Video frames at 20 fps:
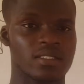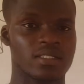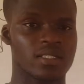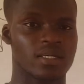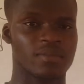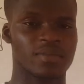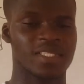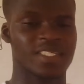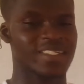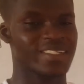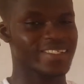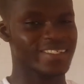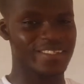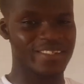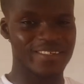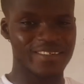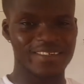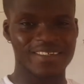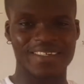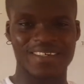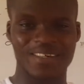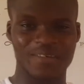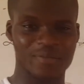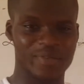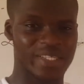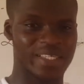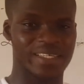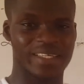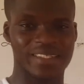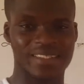something so
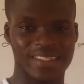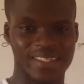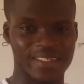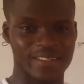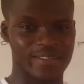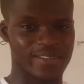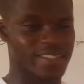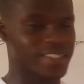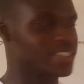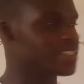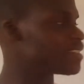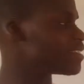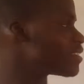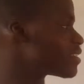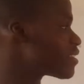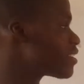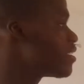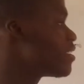complicated using this.